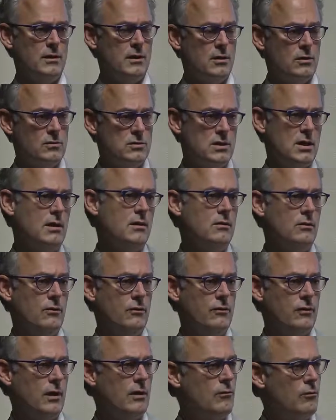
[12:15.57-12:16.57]
that
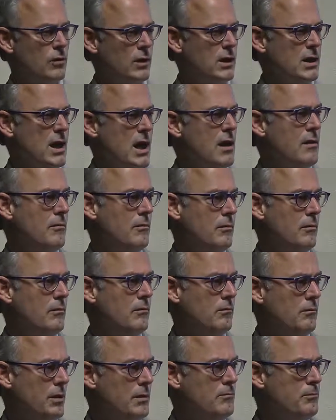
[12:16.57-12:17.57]
hotels had really
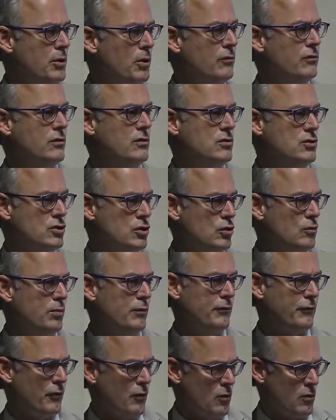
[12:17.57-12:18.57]
not been built to do
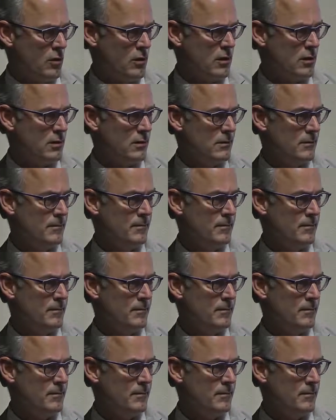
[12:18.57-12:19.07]
before,